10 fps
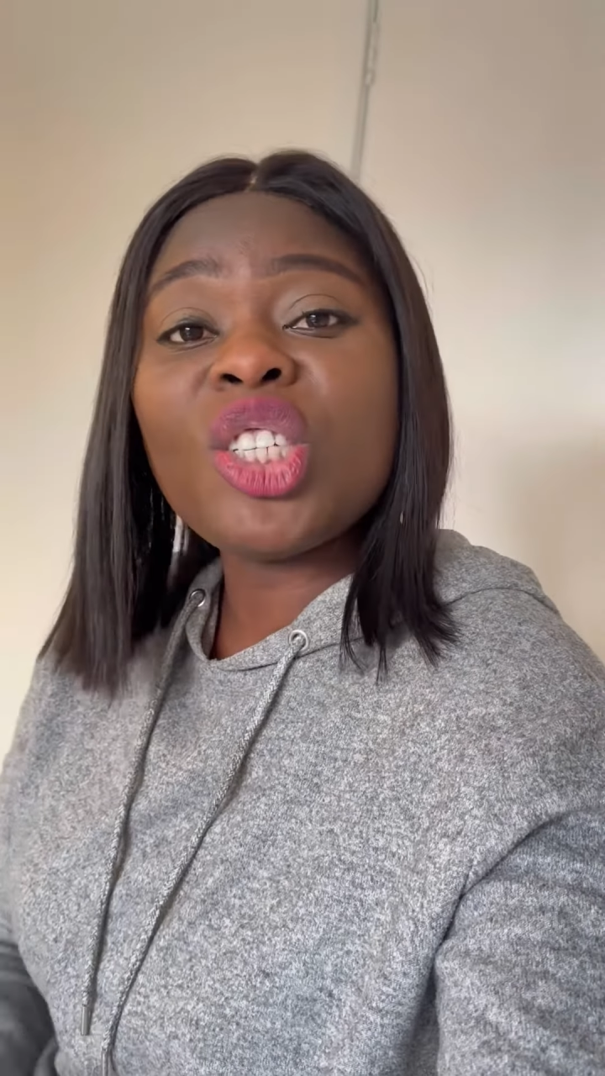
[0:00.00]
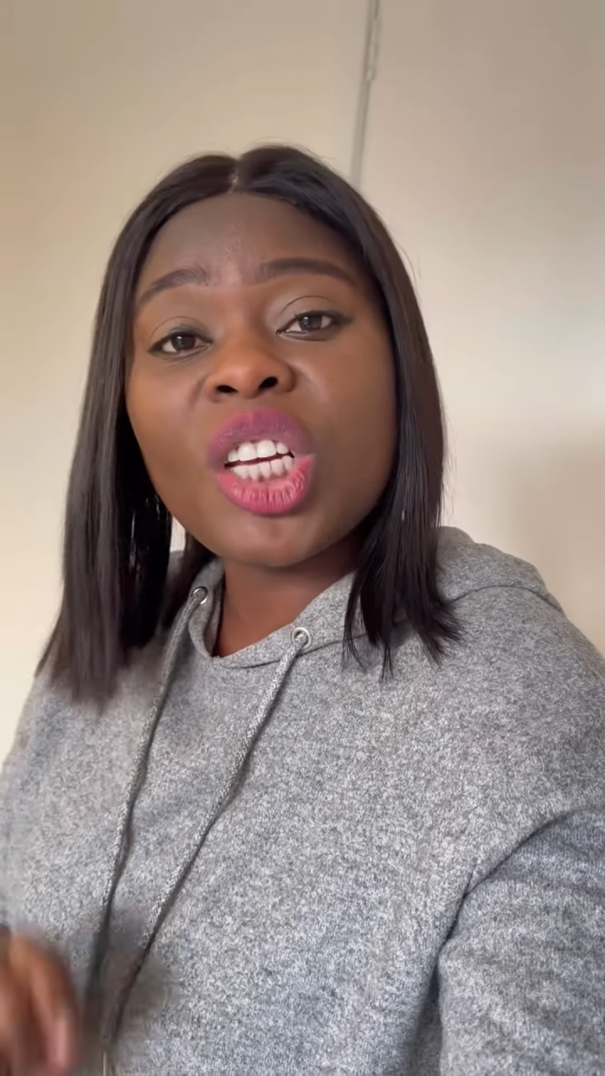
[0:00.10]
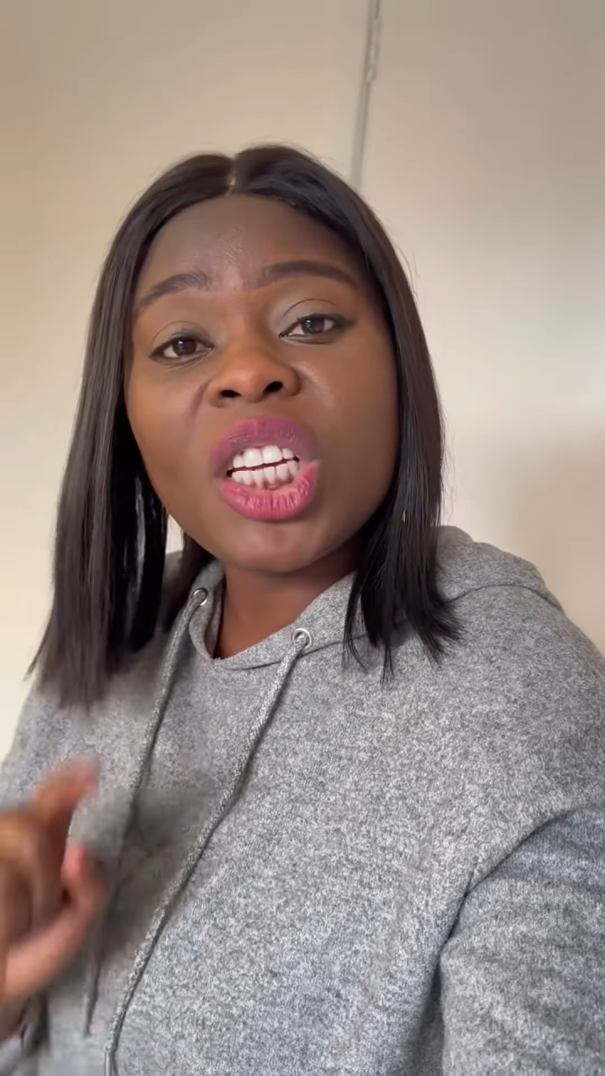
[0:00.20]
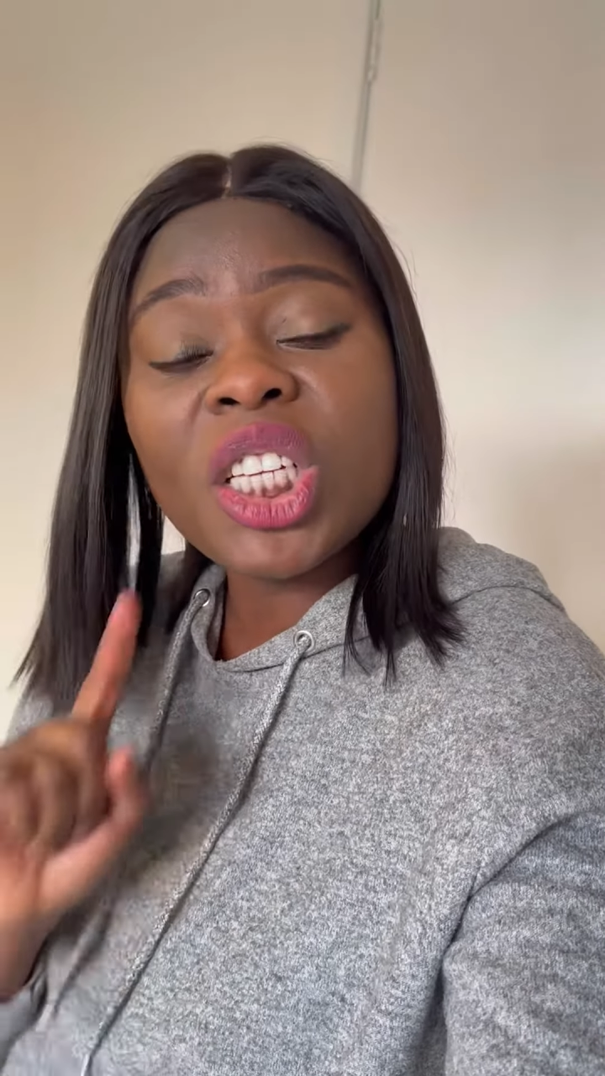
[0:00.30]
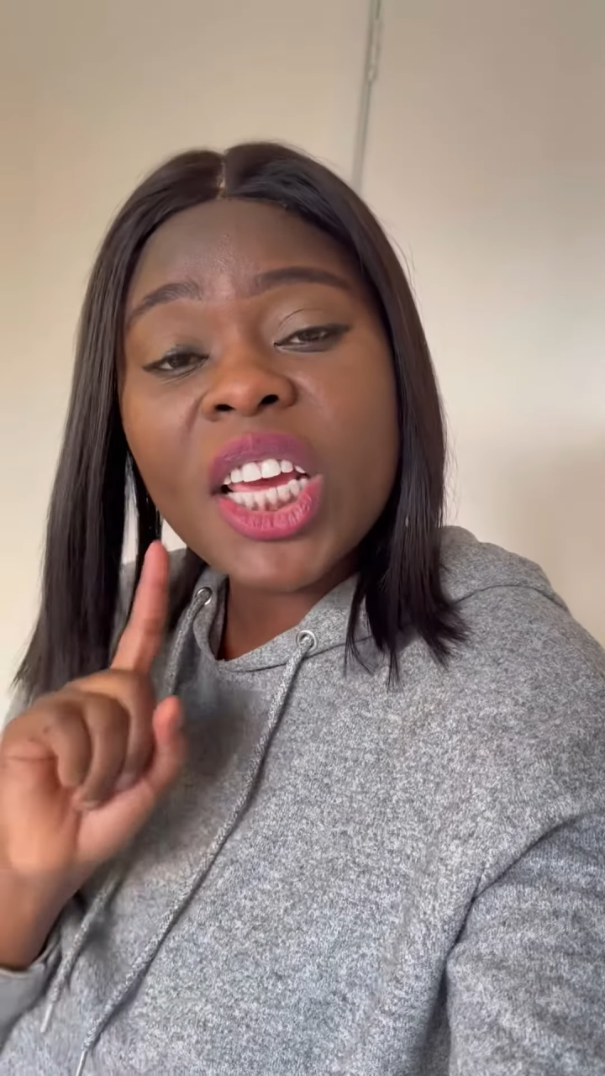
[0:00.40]

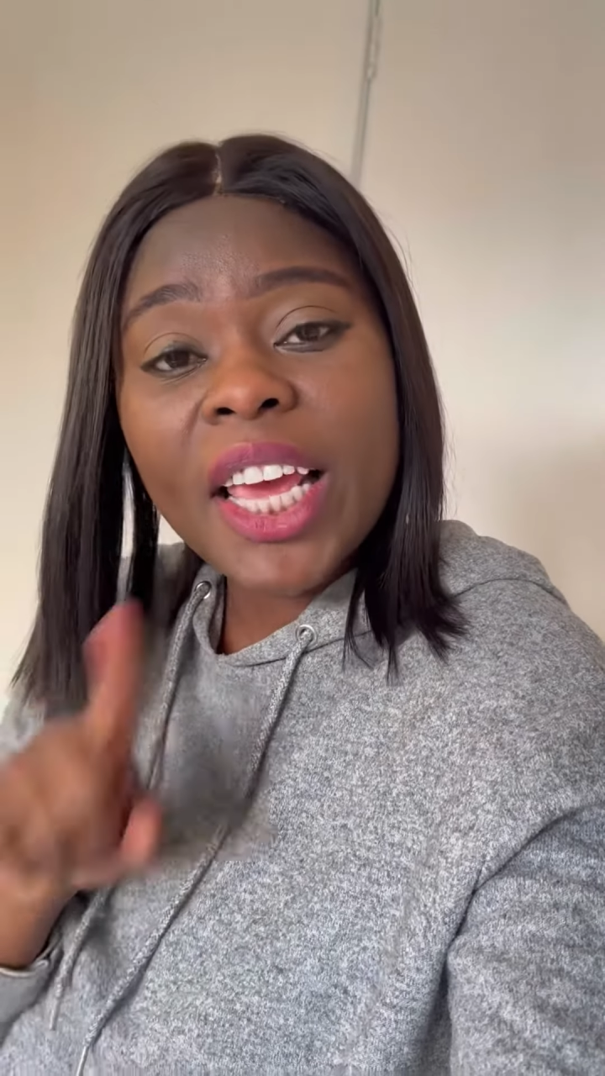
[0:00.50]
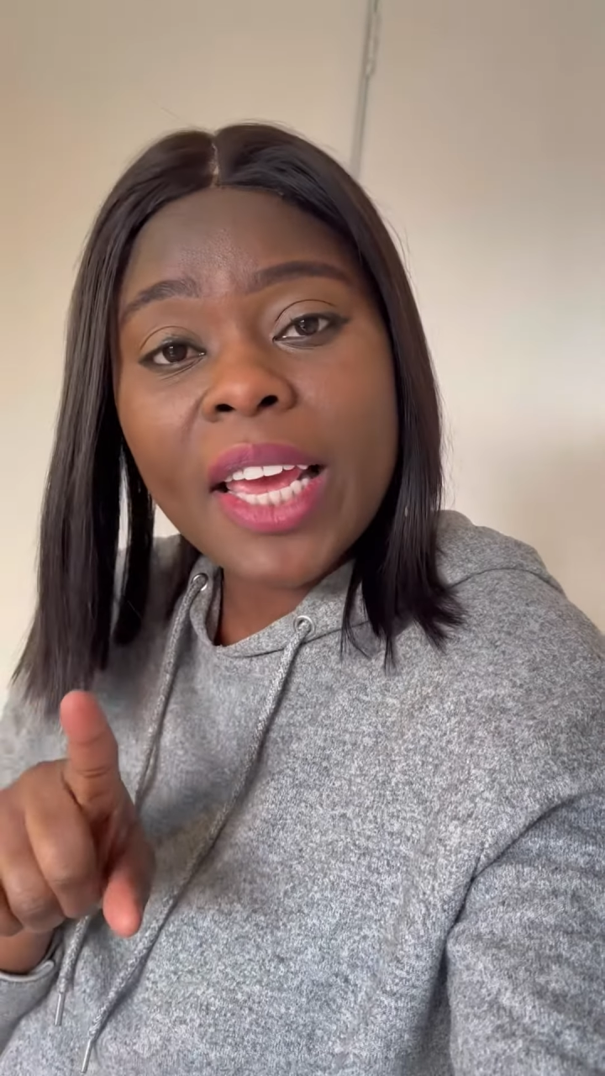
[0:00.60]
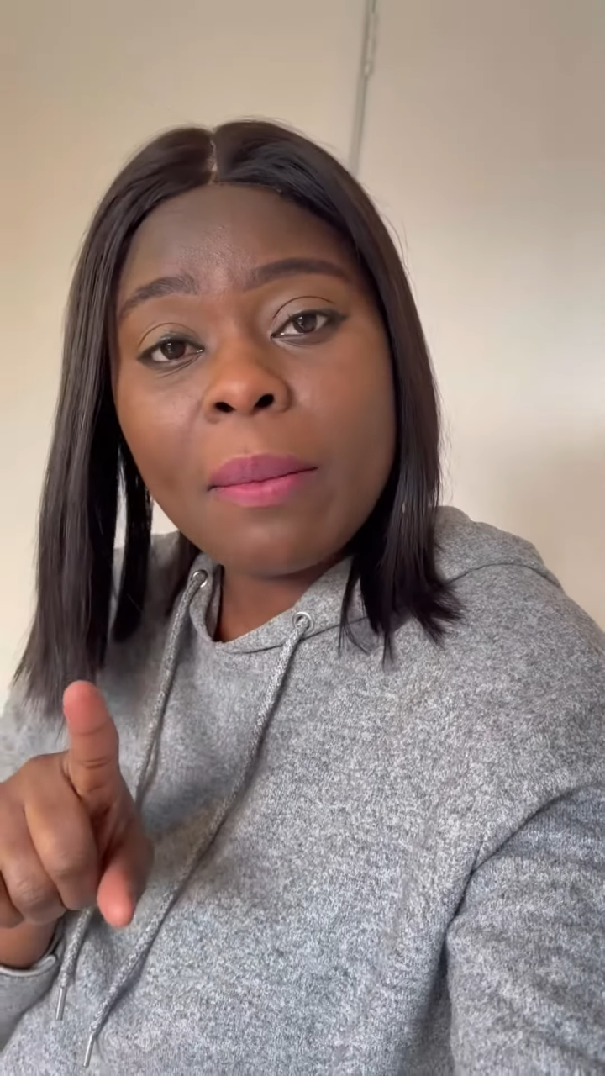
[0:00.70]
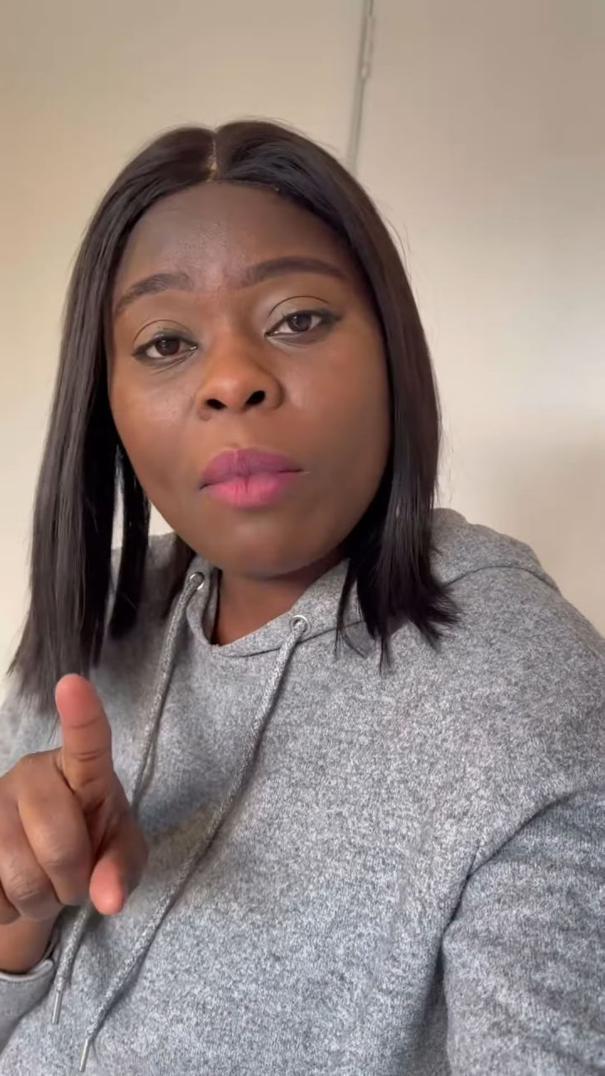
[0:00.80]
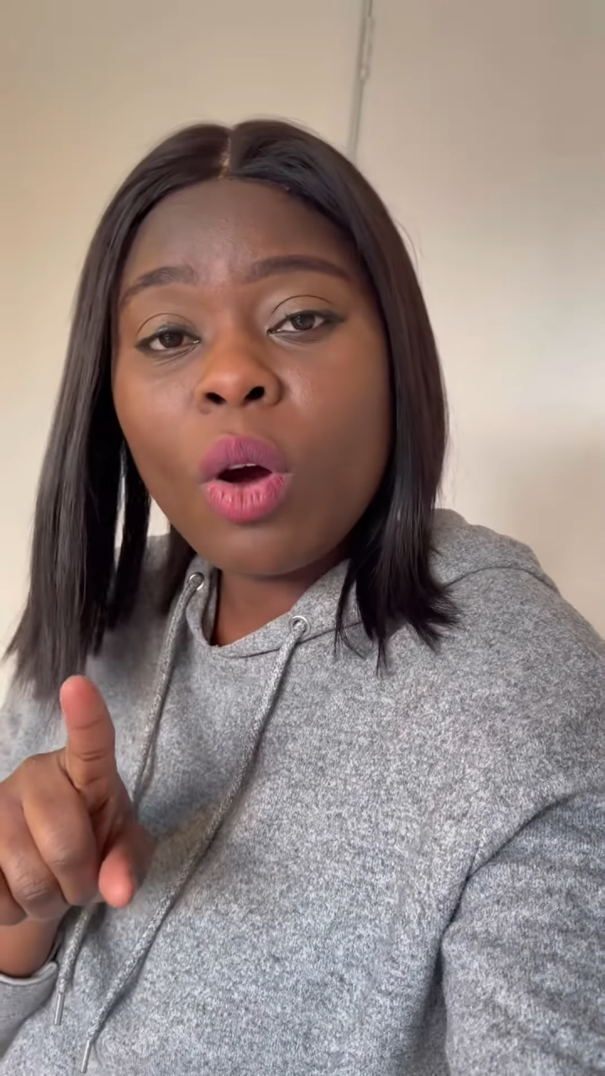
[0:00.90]
change
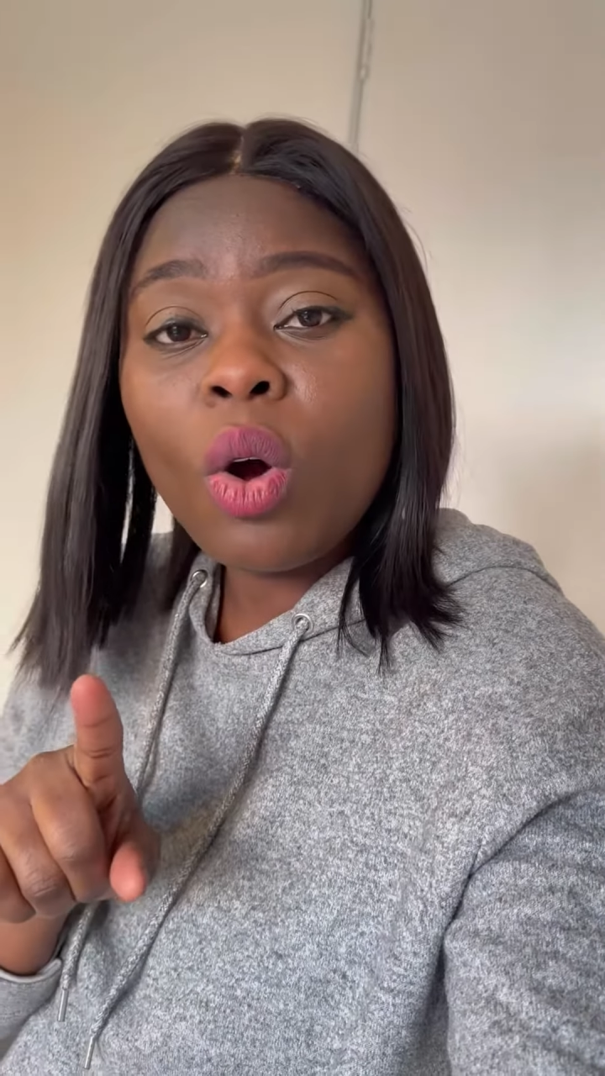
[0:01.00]
him